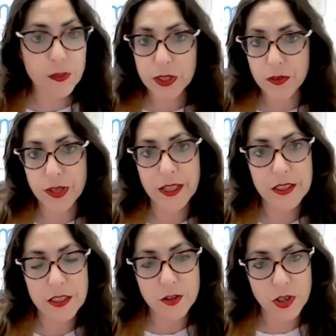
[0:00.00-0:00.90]
It will
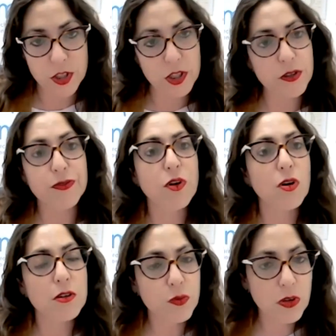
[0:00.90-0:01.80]
create a situation of
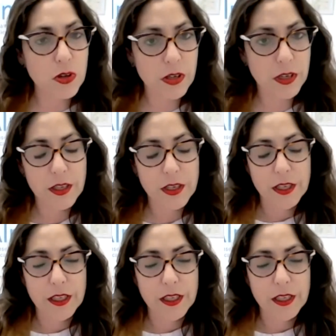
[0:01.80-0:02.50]
Cold War,